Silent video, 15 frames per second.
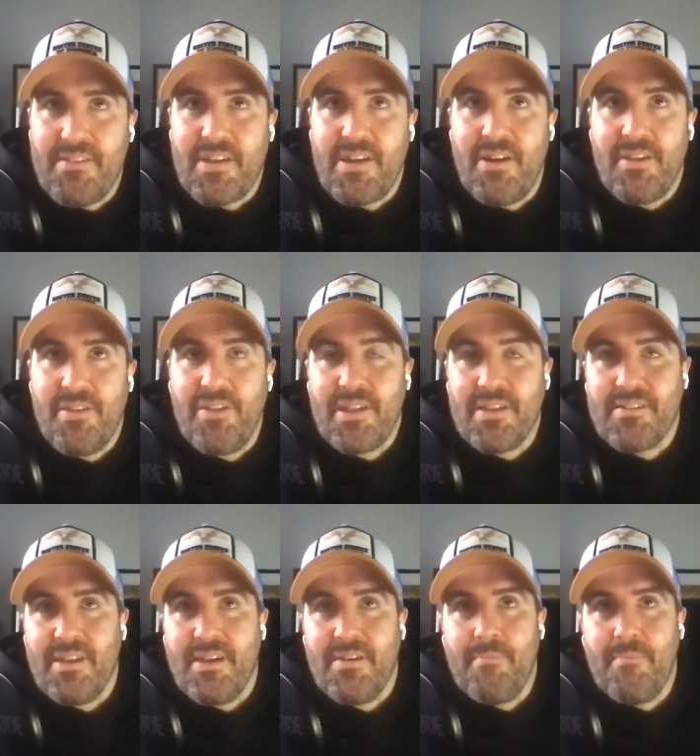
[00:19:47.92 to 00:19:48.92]
These are the kind of
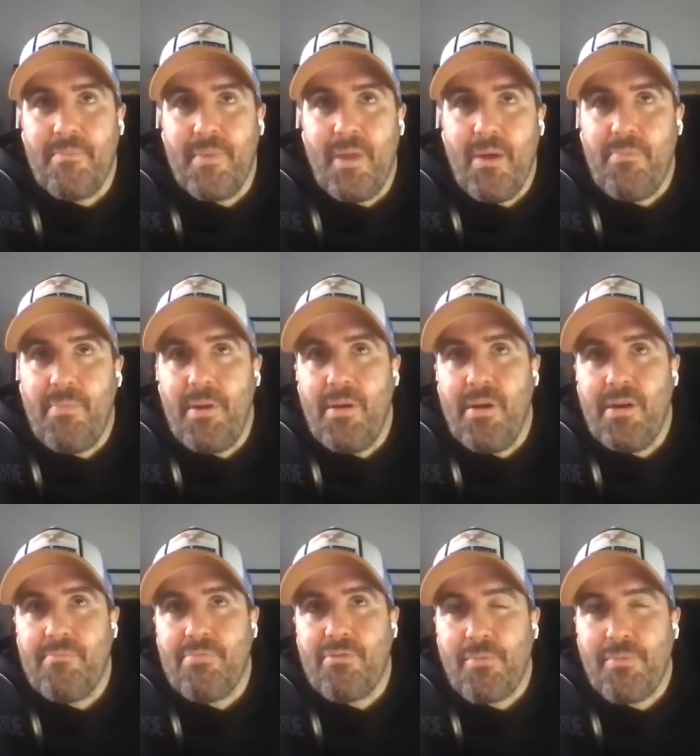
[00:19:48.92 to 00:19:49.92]
things that are
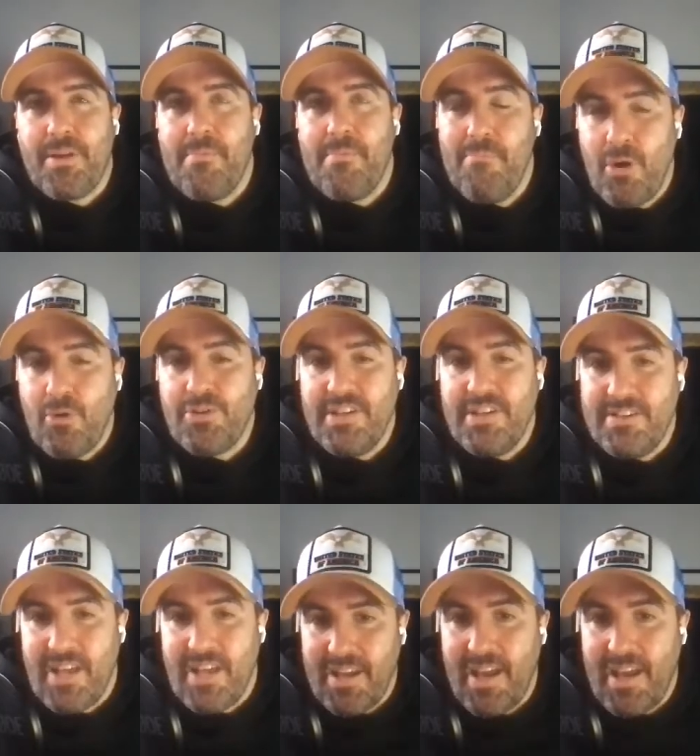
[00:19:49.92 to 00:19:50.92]
probably a
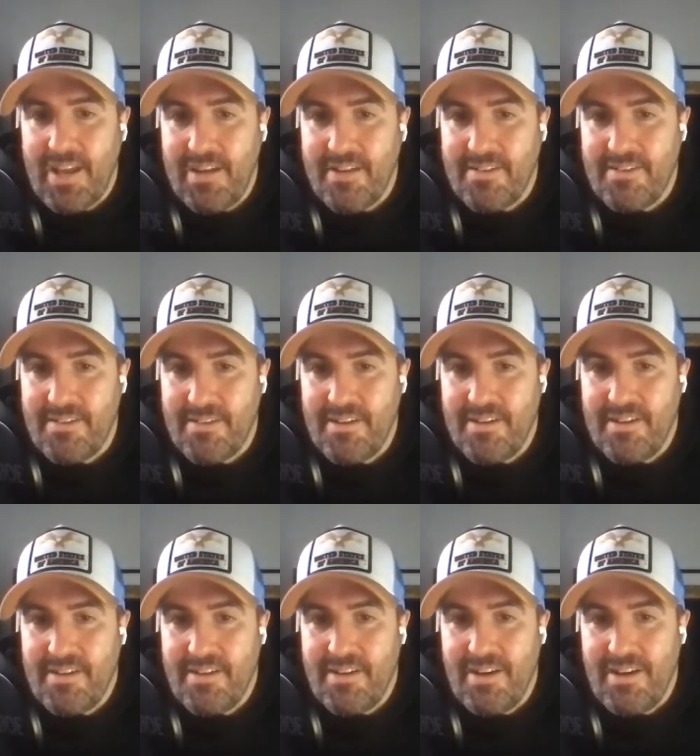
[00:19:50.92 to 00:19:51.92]
multi-decade
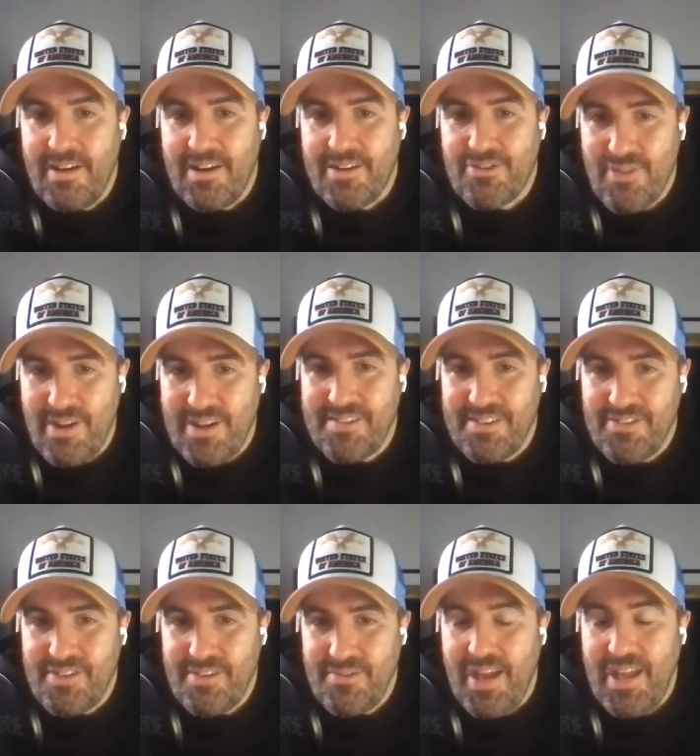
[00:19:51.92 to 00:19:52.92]

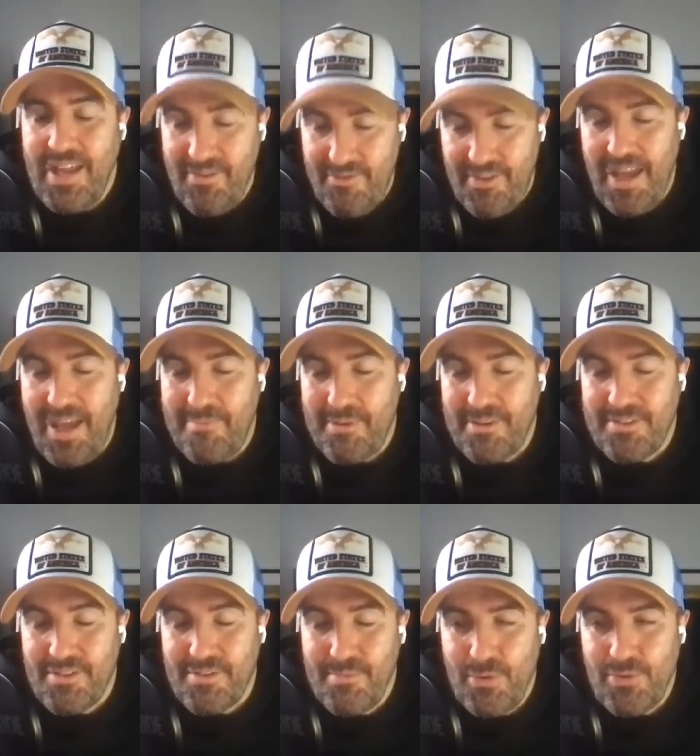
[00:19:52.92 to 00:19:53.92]
transition. If it
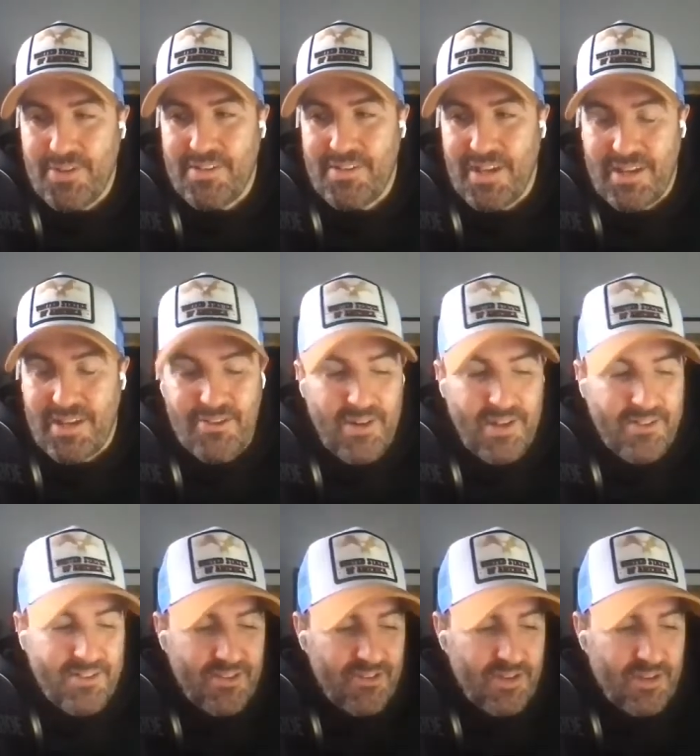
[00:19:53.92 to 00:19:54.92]
happens, it's a
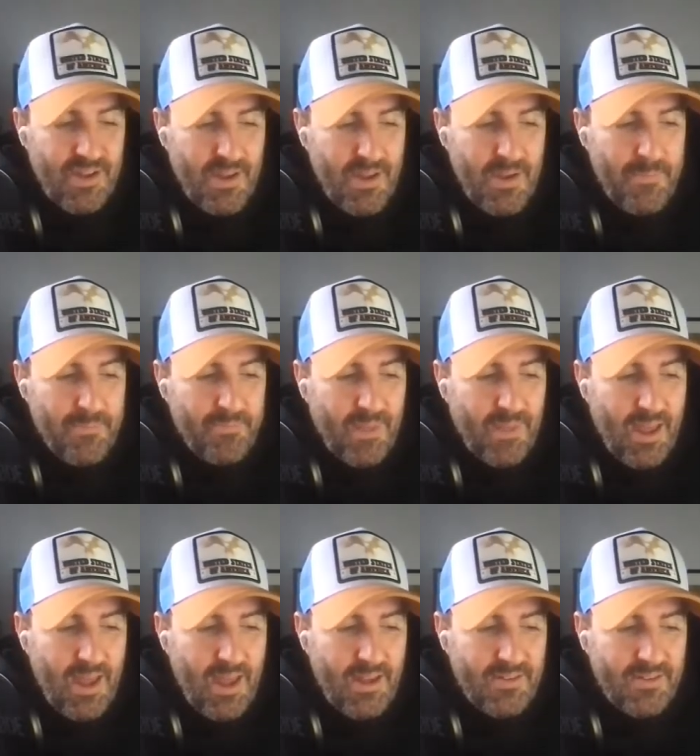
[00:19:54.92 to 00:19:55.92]
multi-decade transition,
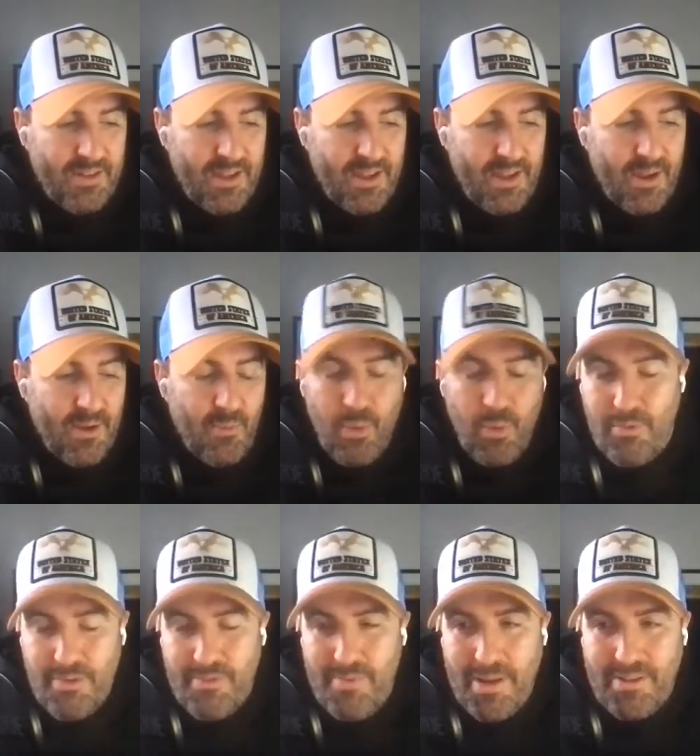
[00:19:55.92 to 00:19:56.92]
and
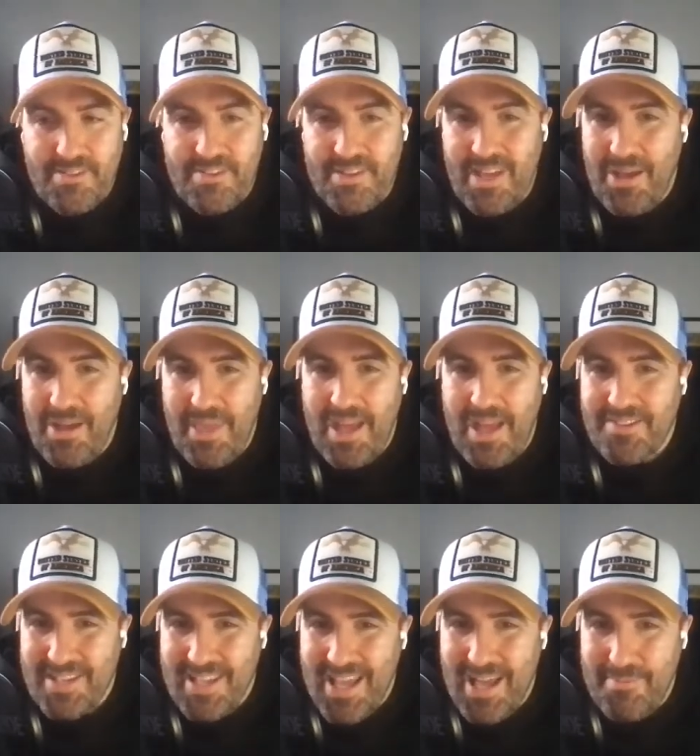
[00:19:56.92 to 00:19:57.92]
we'll remain to see how
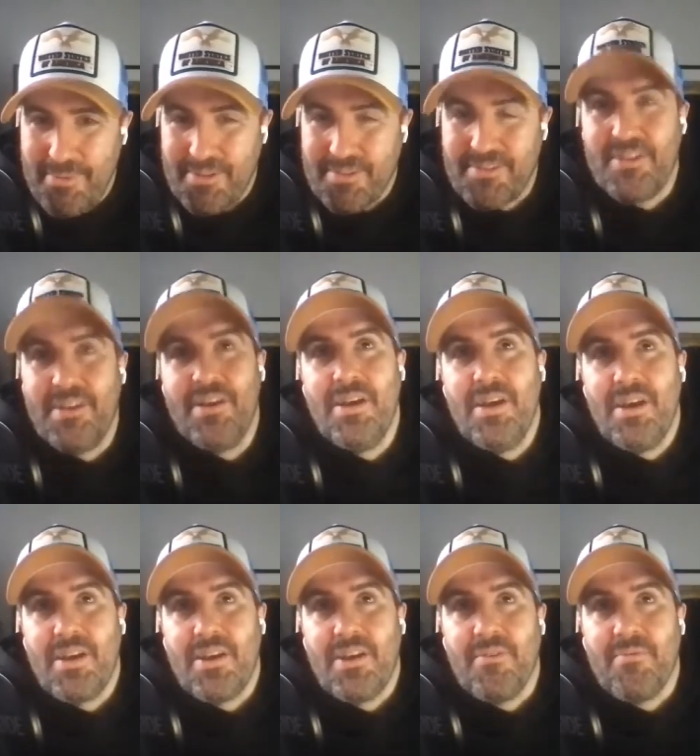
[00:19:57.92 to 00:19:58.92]
that actually happens.
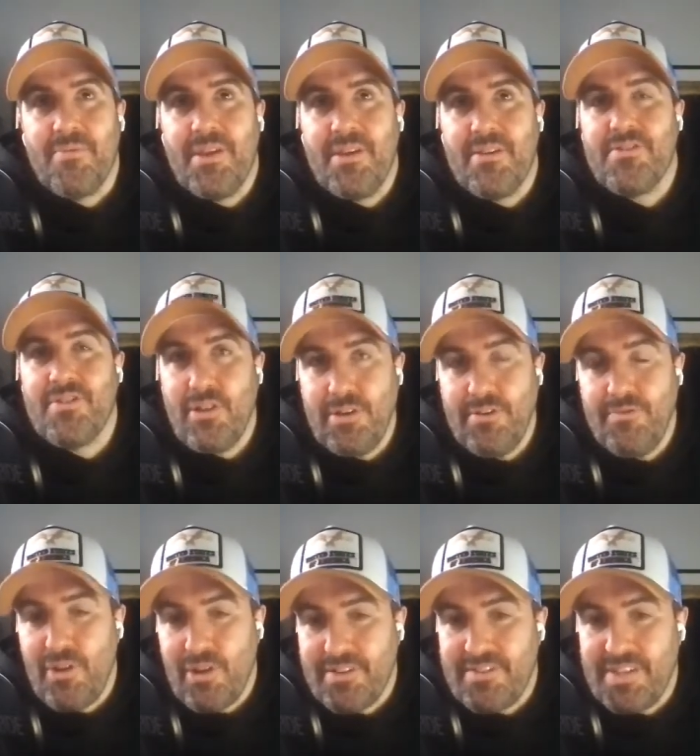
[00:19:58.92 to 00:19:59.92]
There is a
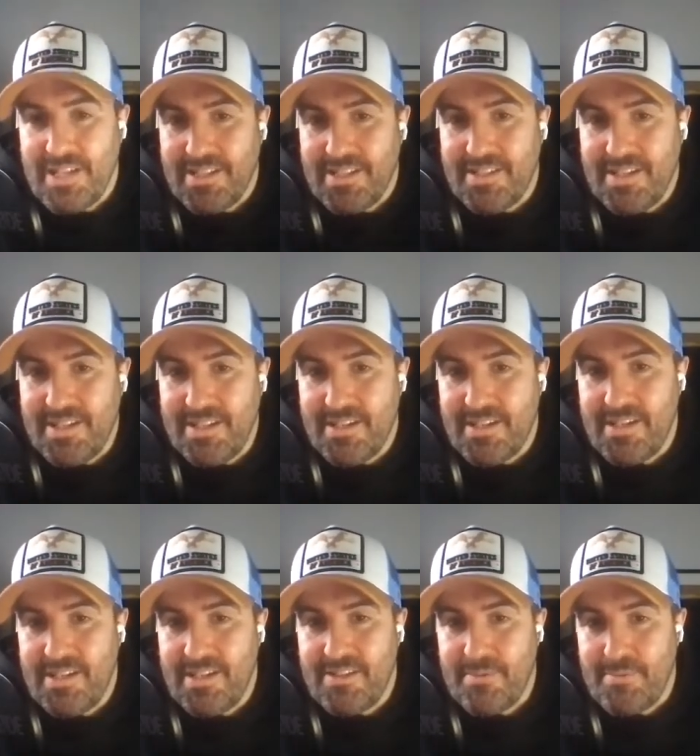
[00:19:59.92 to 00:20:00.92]
lot of
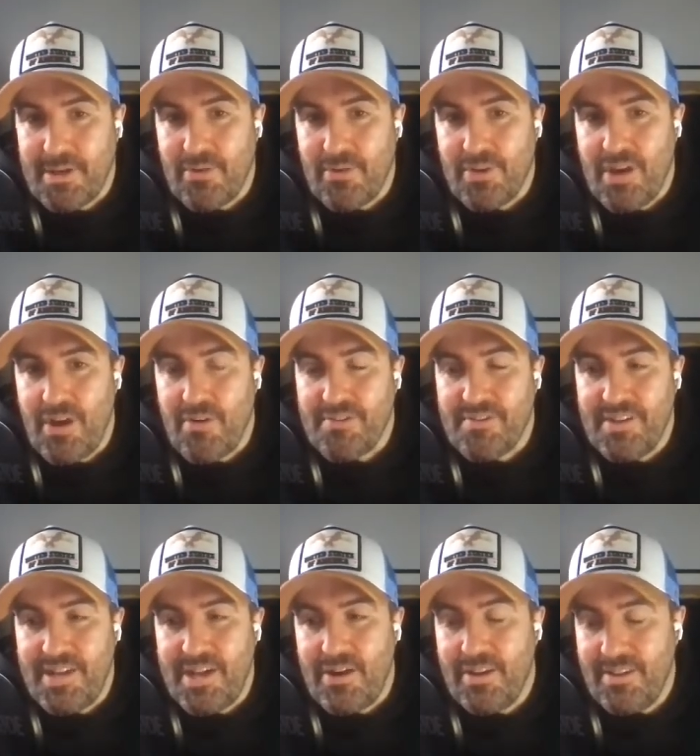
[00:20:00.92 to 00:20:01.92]
volatility in the Bitcoin
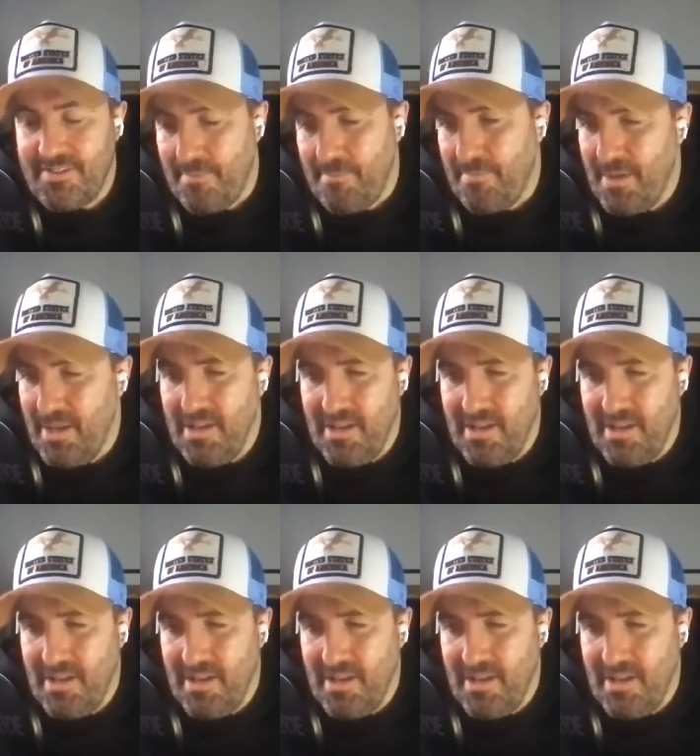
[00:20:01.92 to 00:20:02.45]
currency, and now